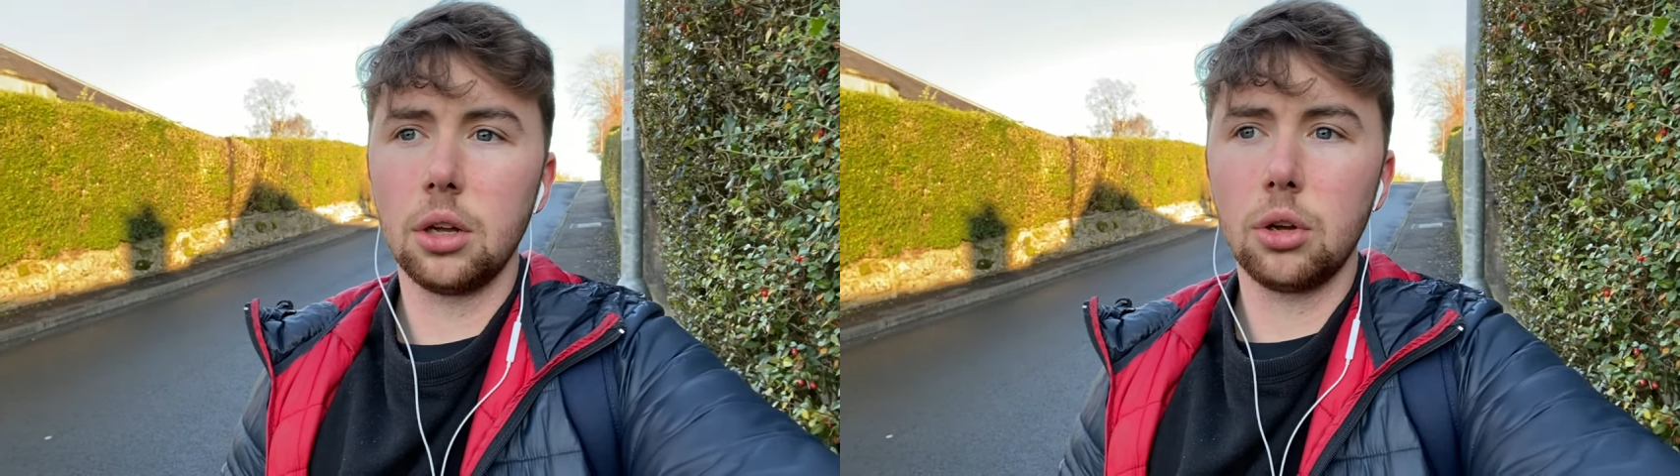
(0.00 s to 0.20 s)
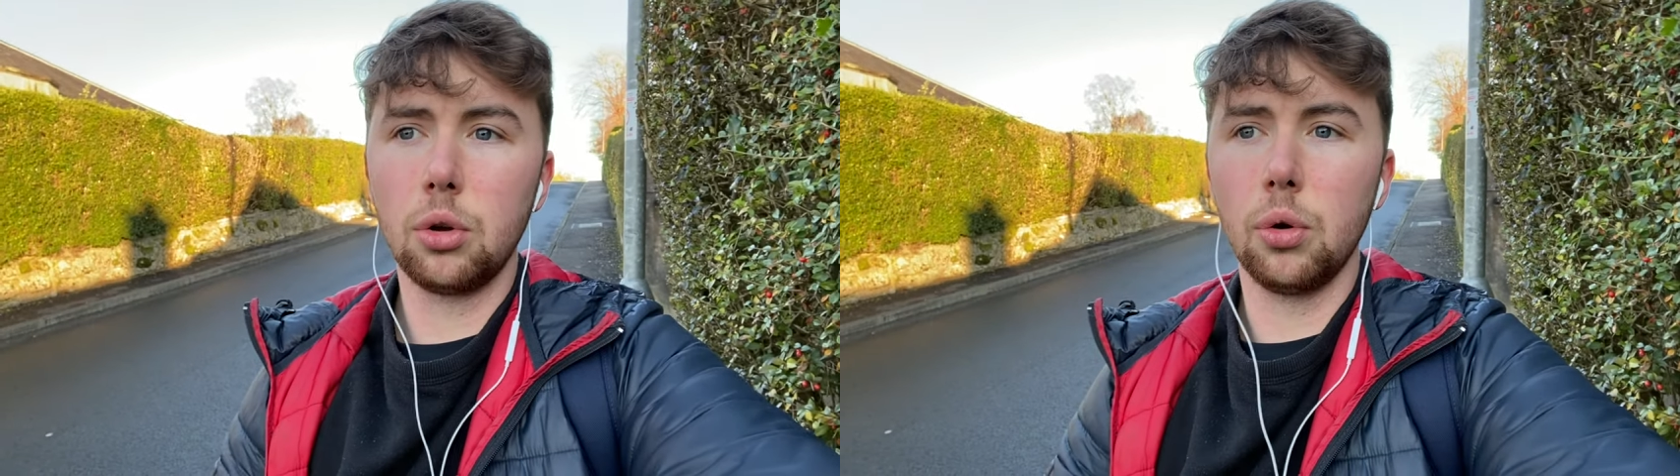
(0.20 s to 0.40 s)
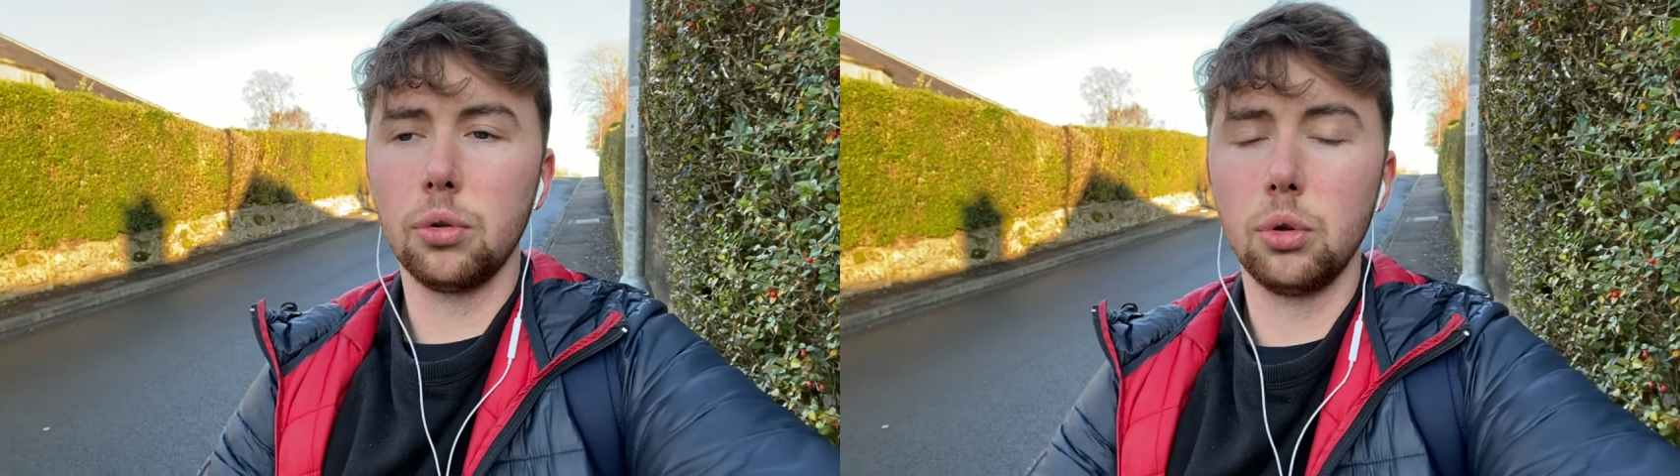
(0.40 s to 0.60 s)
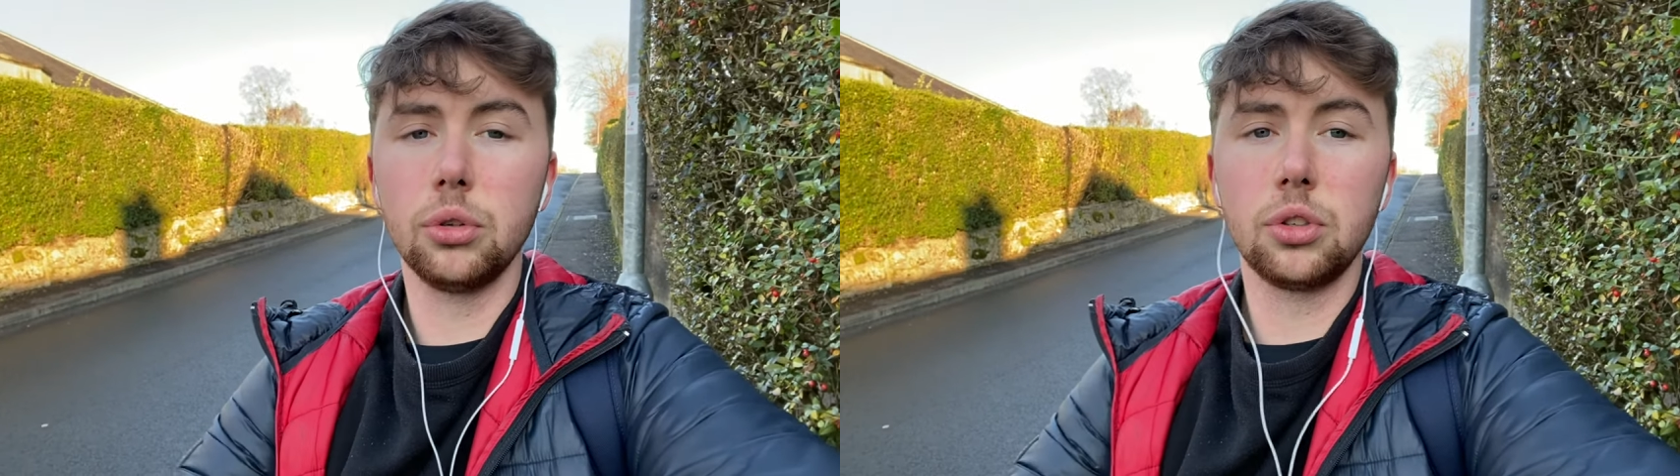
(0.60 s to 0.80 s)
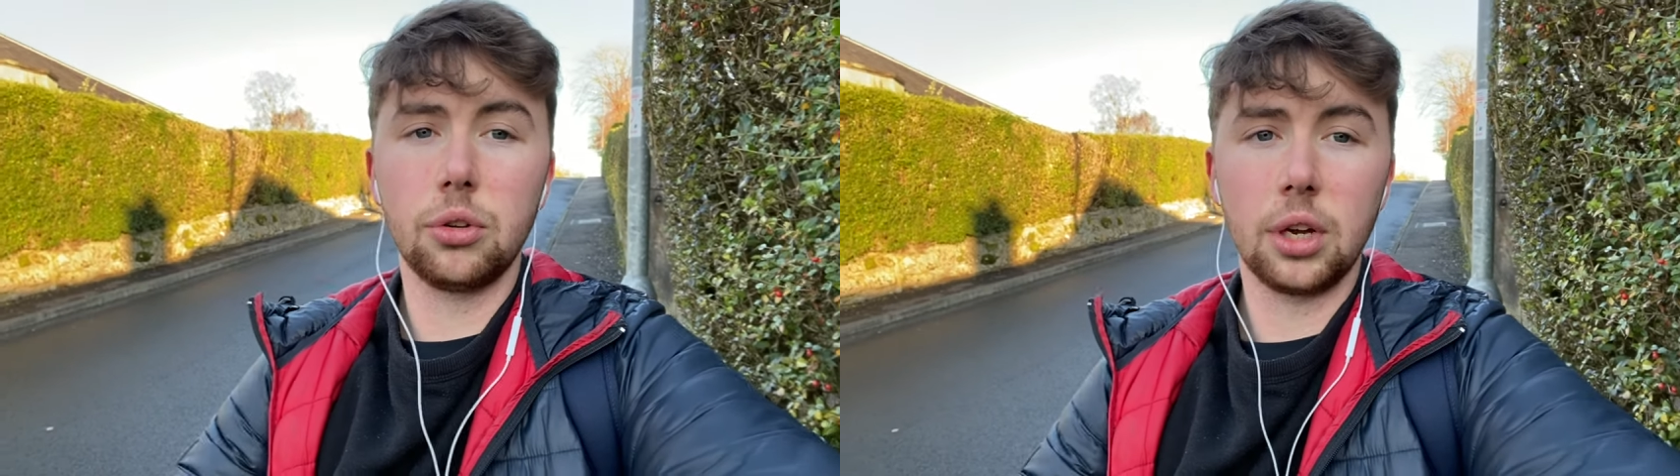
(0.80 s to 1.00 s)
going loads
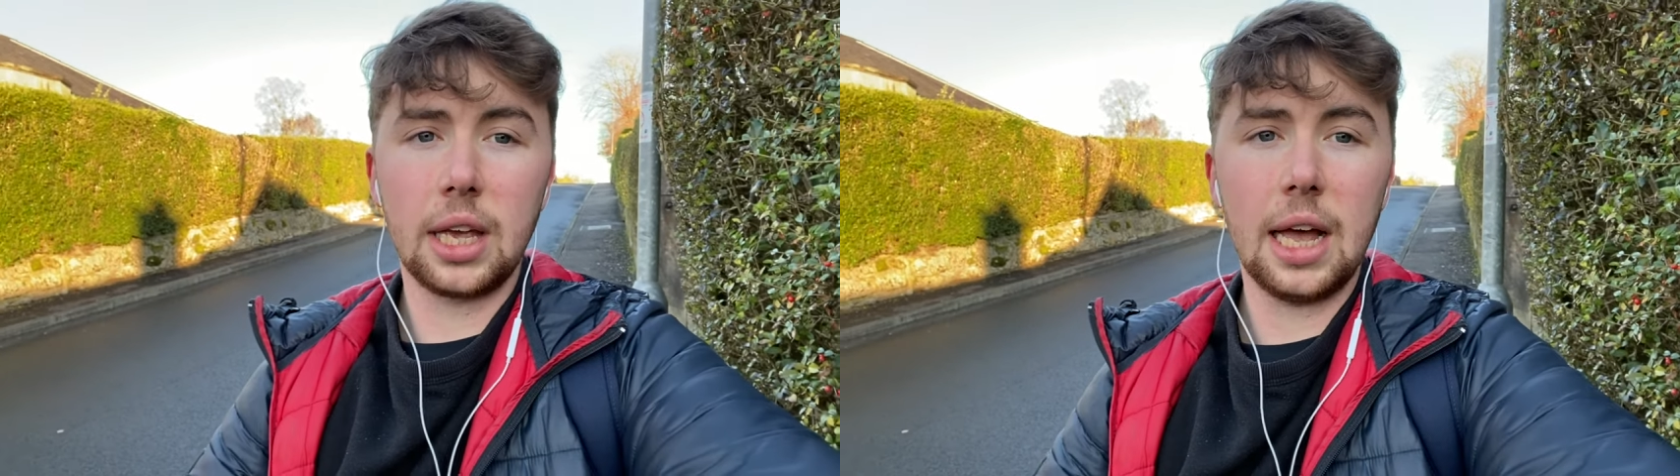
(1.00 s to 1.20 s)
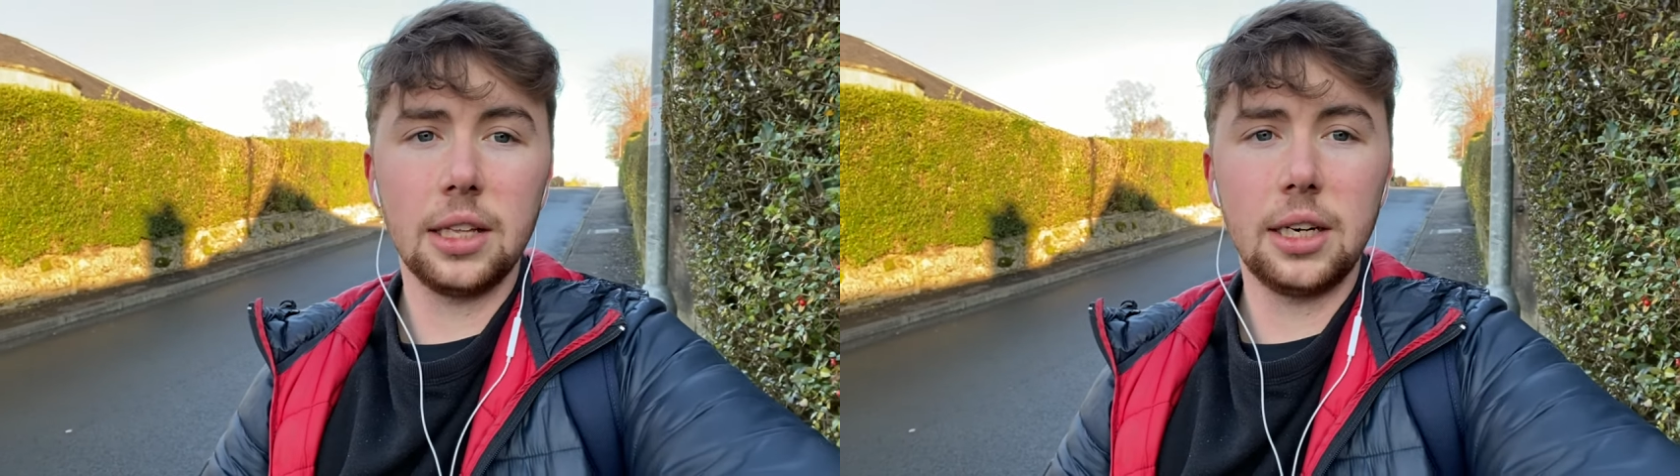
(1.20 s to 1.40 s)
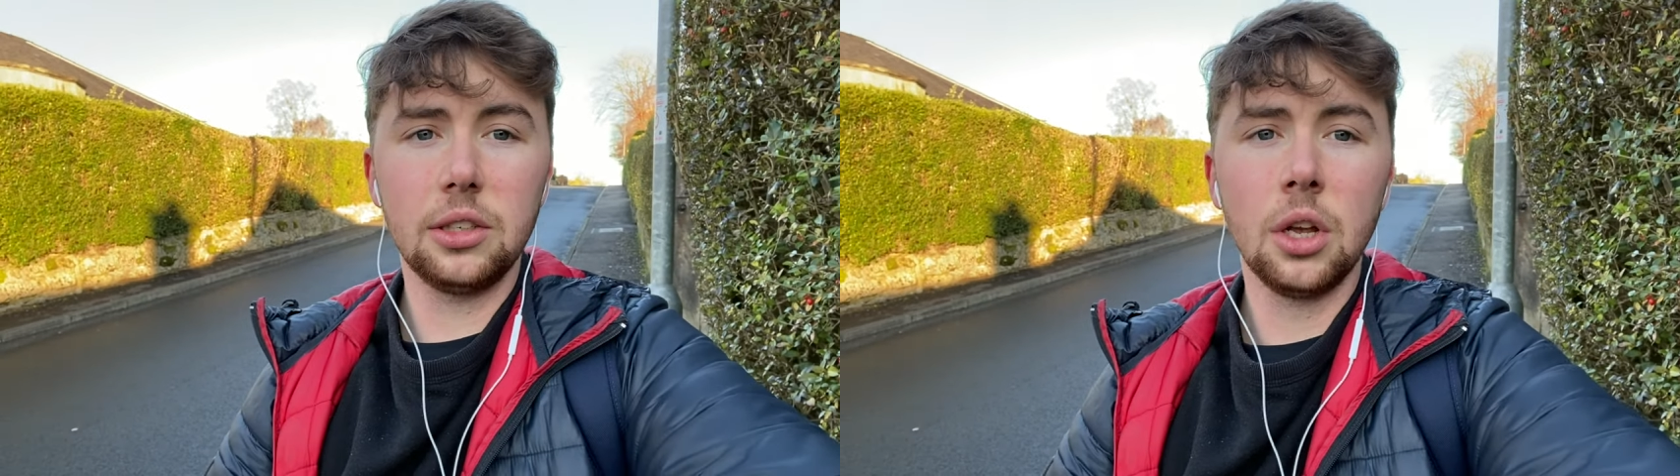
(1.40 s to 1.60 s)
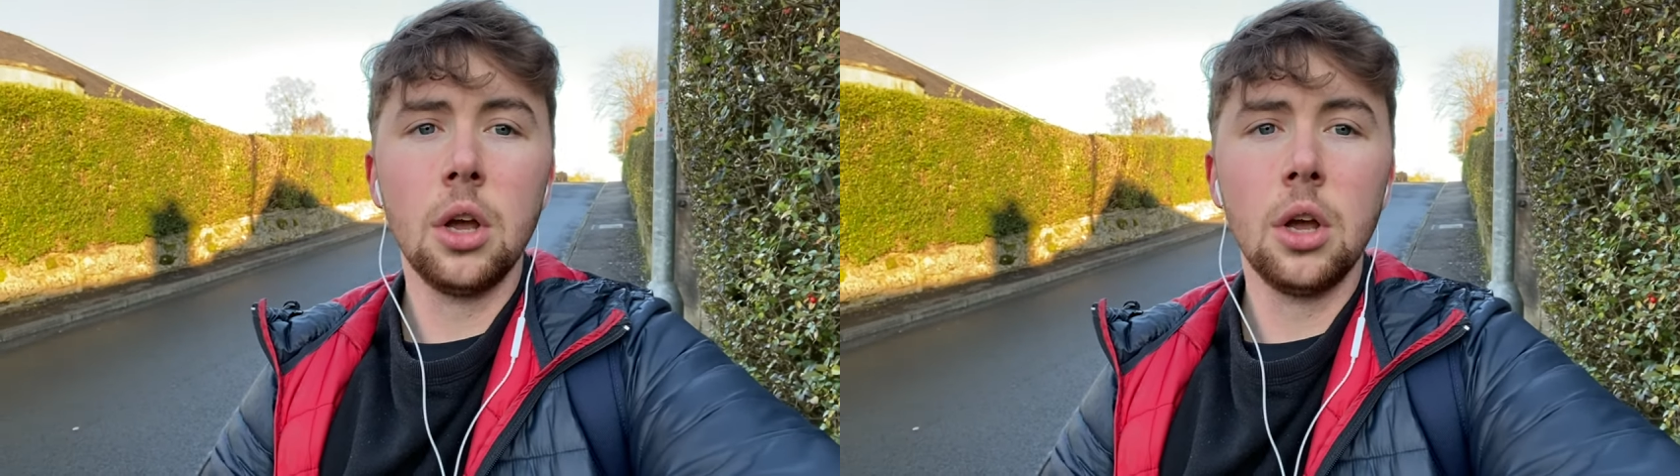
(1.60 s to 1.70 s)
on your calories,